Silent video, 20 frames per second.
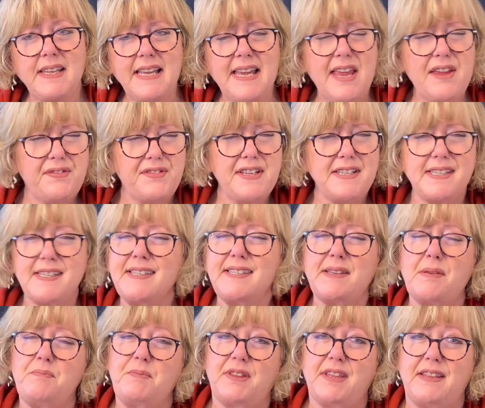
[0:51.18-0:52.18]
If this is
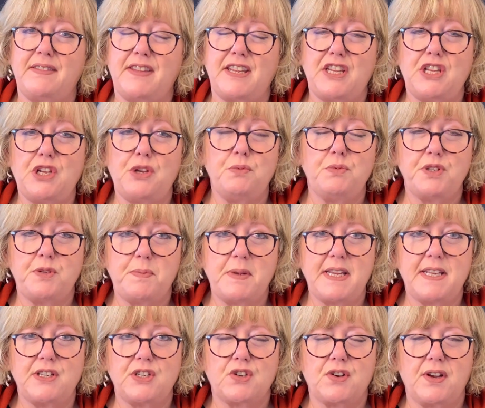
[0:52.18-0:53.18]
something that you would
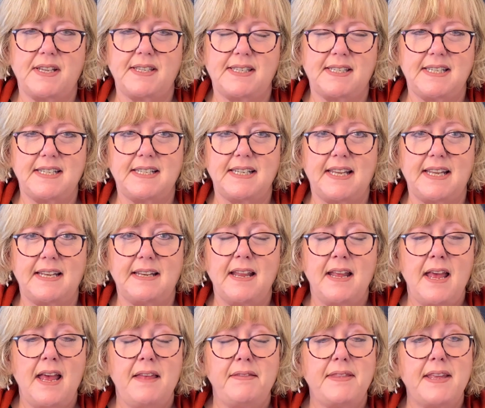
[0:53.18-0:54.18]
be interested in,
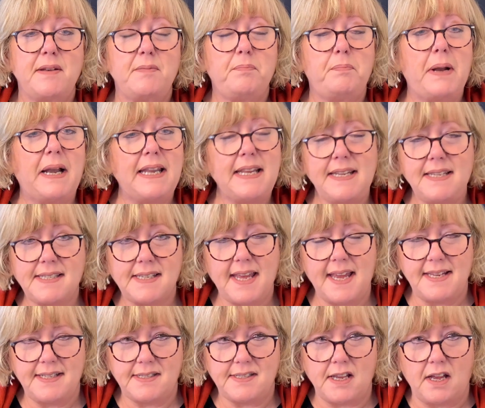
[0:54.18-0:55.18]
then please
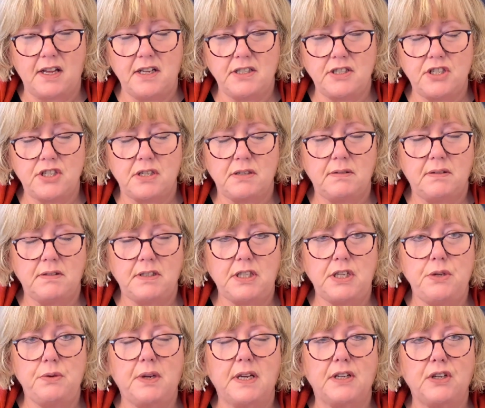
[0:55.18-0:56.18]
get in touch.
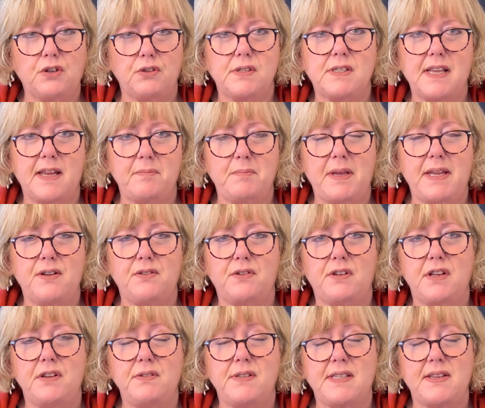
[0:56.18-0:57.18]
You can contact me on
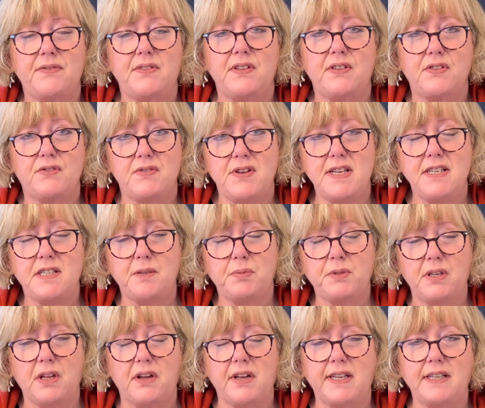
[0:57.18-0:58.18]

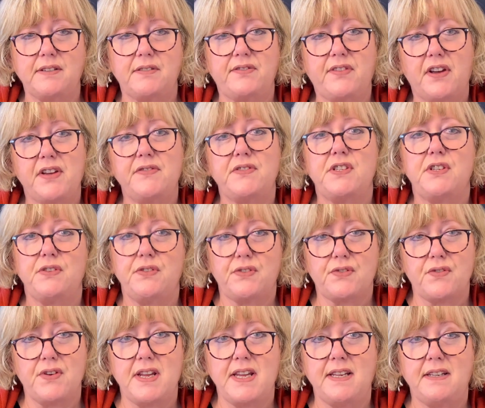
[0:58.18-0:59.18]
07399
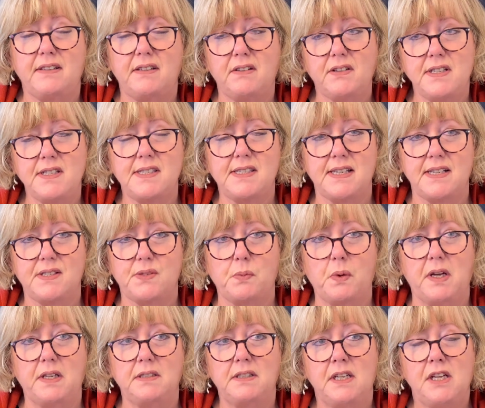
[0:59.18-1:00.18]
523
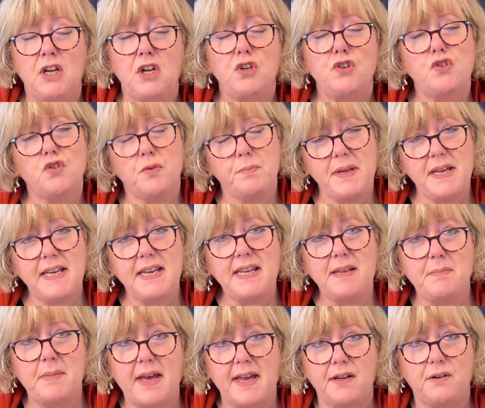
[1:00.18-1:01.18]
961, drop me an
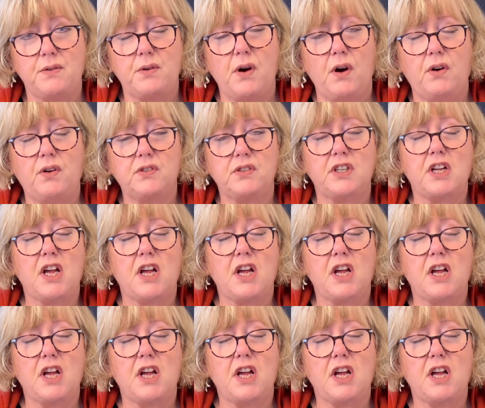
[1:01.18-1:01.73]
email on